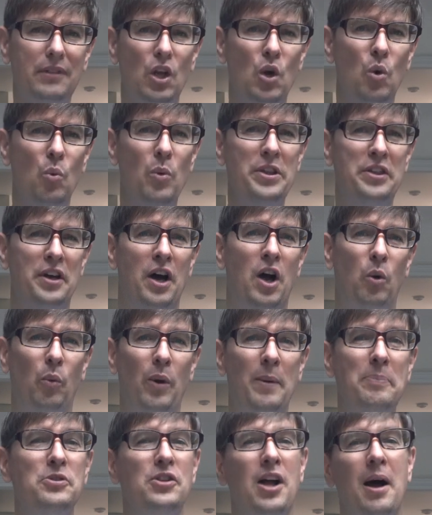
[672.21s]
with a
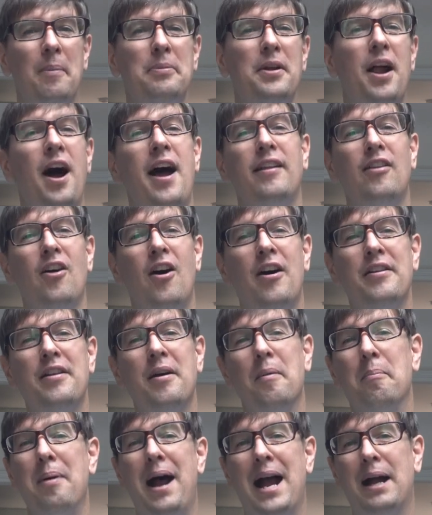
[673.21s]
ripstop nylon
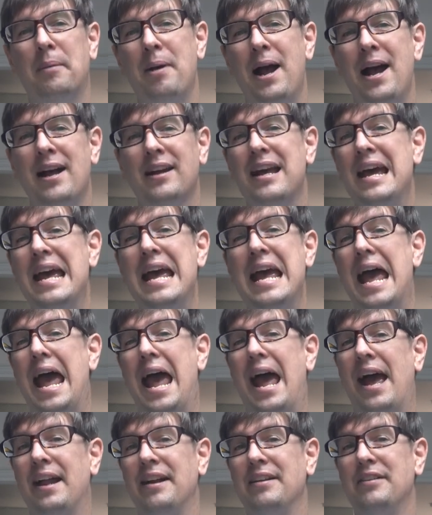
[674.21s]
backpack
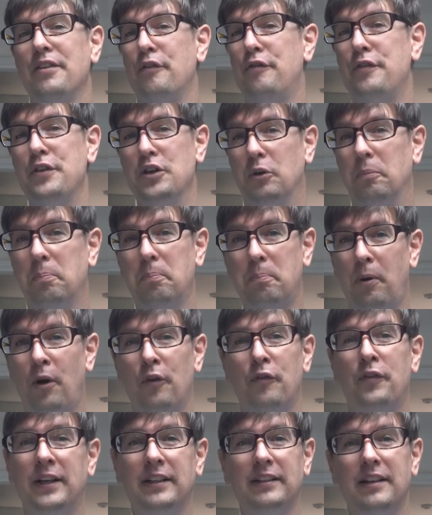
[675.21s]
and feel
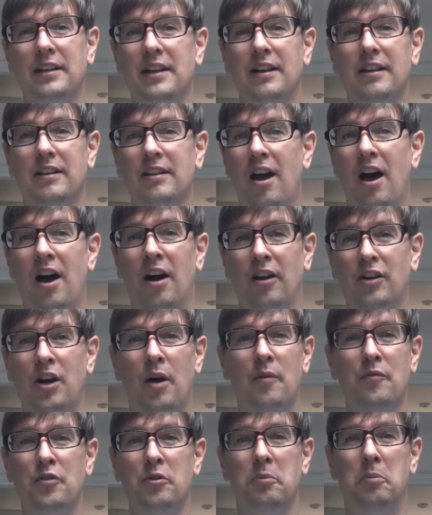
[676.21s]
perfectly
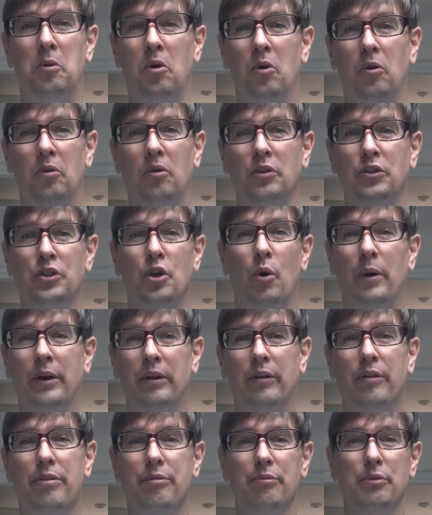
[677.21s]
comfortable
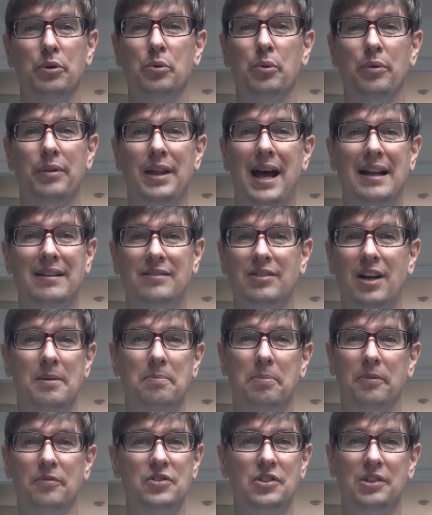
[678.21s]
going through that
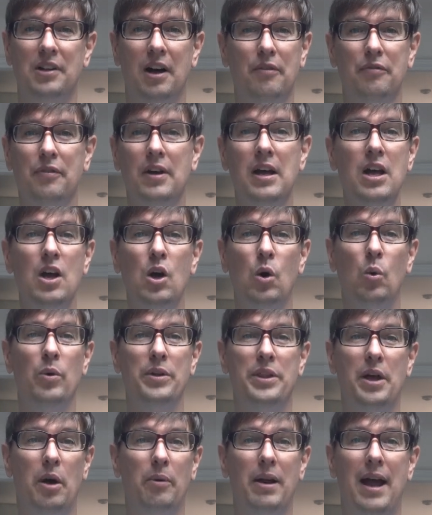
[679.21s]
type of stuff
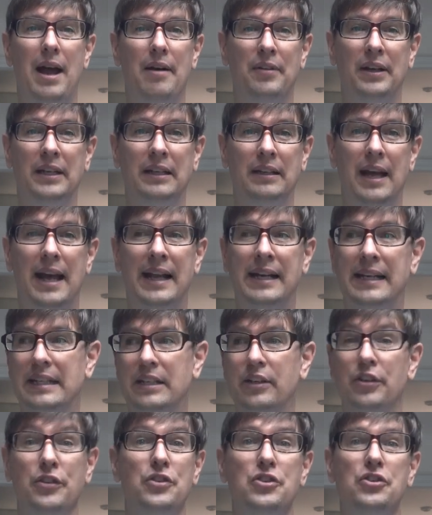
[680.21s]
without having any
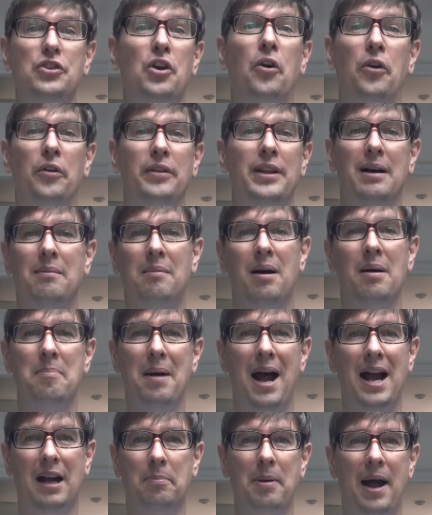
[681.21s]
concern that my
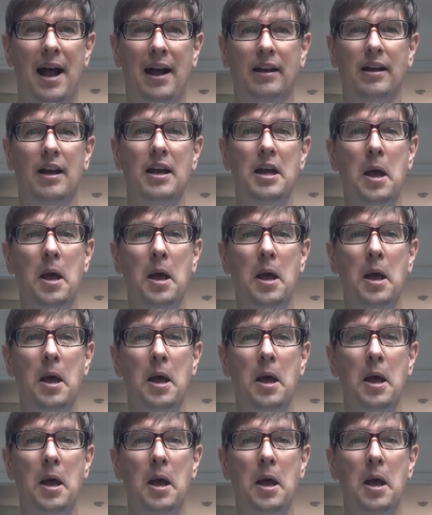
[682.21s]
backpack